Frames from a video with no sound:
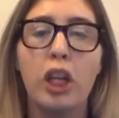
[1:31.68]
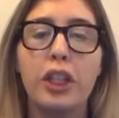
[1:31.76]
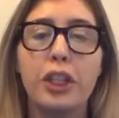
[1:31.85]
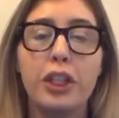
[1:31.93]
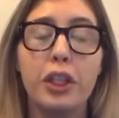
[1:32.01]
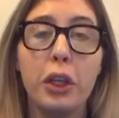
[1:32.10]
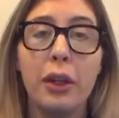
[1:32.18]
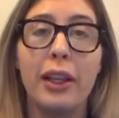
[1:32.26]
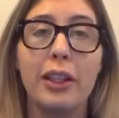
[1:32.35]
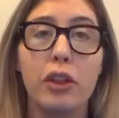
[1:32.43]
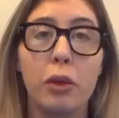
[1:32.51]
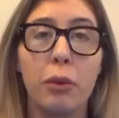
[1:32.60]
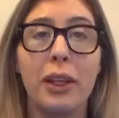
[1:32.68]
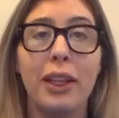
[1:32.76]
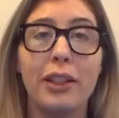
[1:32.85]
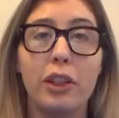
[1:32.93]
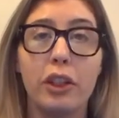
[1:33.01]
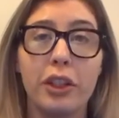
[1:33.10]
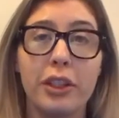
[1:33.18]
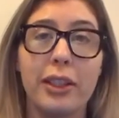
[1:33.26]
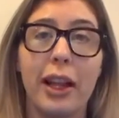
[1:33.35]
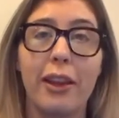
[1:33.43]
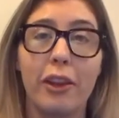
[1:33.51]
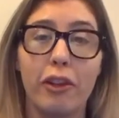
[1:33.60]
To do this, we need to
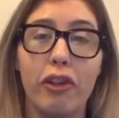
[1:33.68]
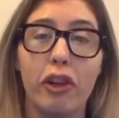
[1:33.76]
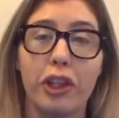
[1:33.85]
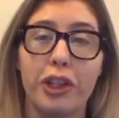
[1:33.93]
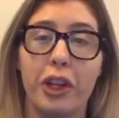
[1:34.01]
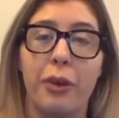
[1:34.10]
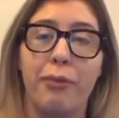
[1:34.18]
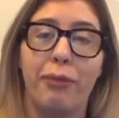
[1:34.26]
understand the structure.